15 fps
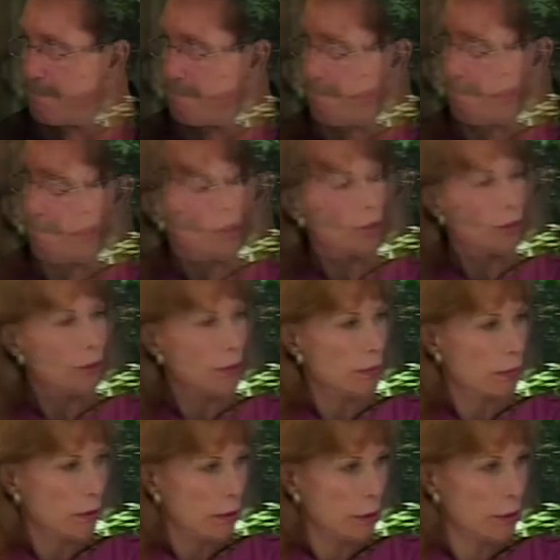since you
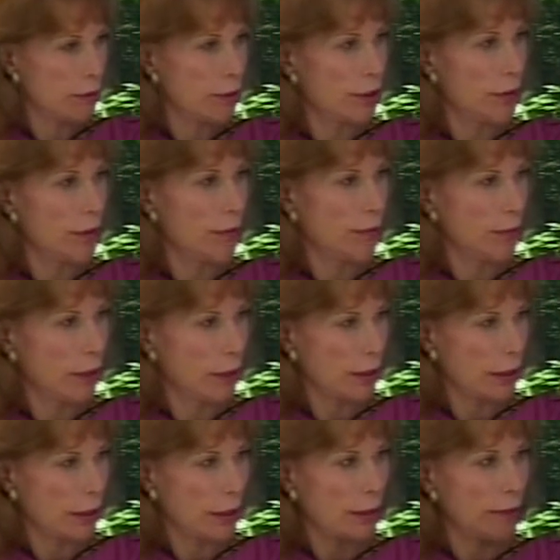coached various of